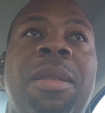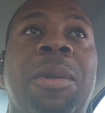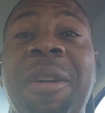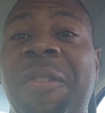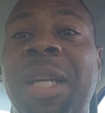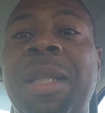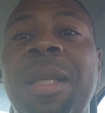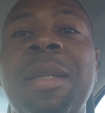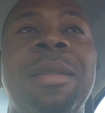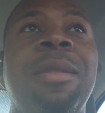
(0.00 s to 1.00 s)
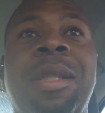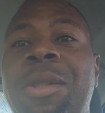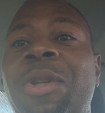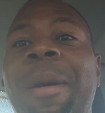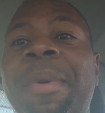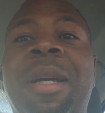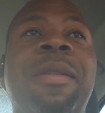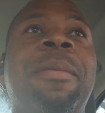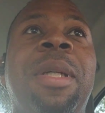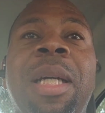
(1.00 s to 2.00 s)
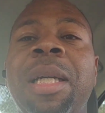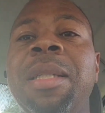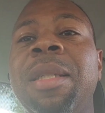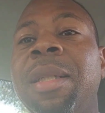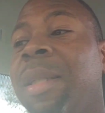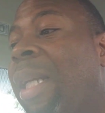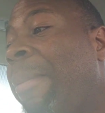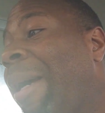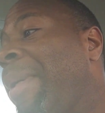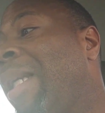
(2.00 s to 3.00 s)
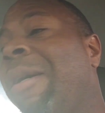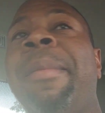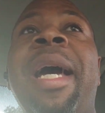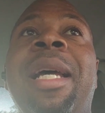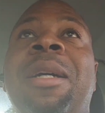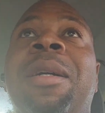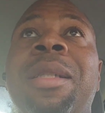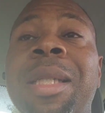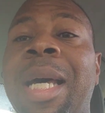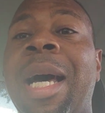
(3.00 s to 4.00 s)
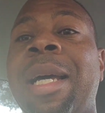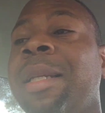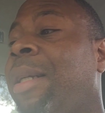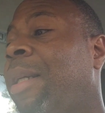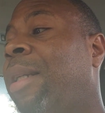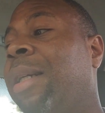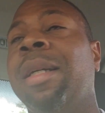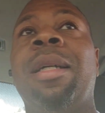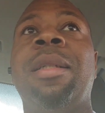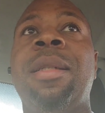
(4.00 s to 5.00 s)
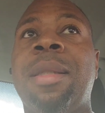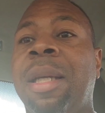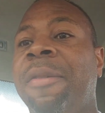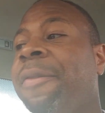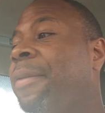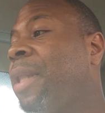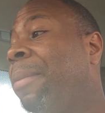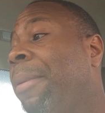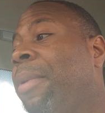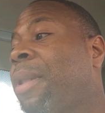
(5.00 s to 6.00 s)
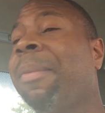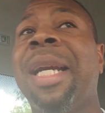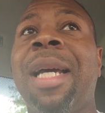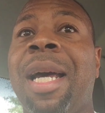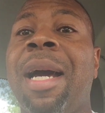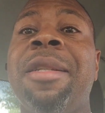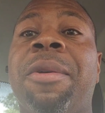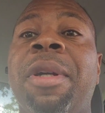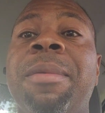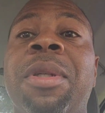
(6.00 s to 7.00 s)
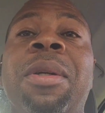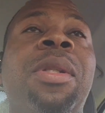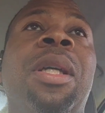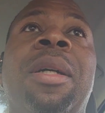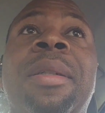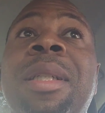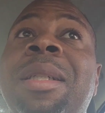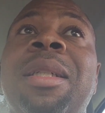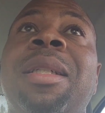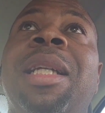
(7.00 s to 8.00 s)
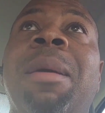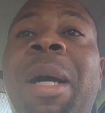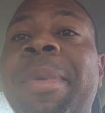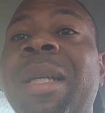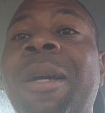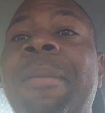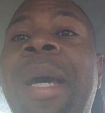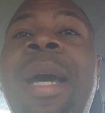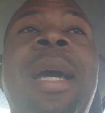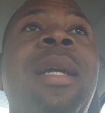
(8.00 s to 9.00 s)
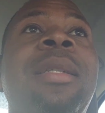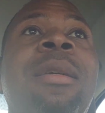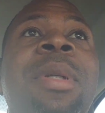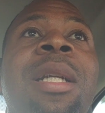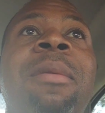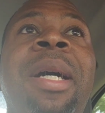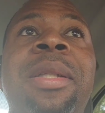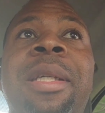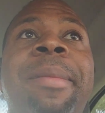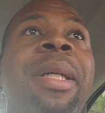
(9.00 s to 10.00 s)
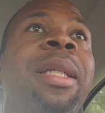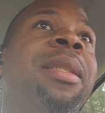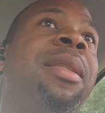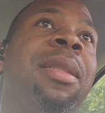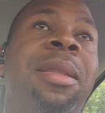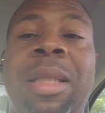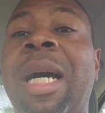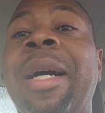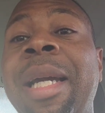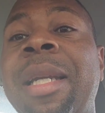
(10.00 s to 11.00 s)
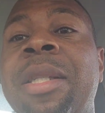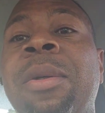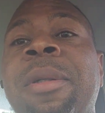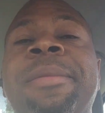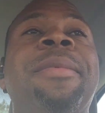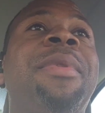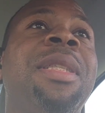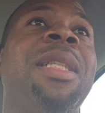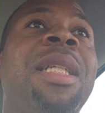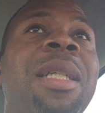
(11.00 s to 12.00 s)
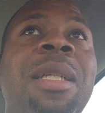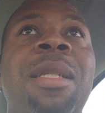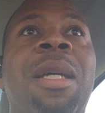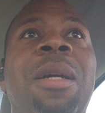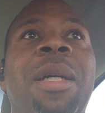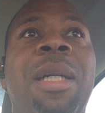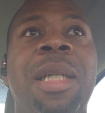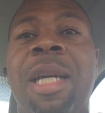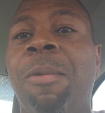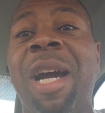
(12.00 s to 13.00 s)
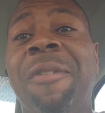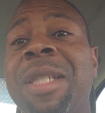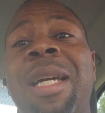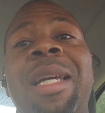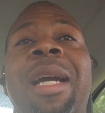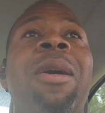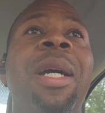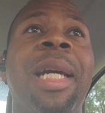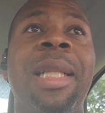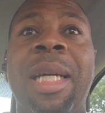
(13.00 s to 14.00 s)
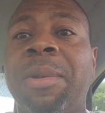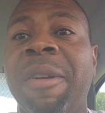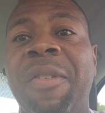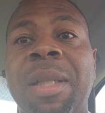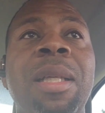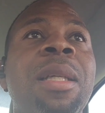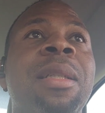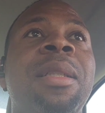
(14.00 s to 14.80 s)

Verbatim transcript: 350, just dropping off some cookies. It might be a little mad though, cause it's hot and uh, this stuff. Some people, somebody got ice cream too, so they might be a little mad. It's gonna be a little melted, but I'll get it to them. So uh, yeah, the wife was like, yeah, go ahead, get that 350.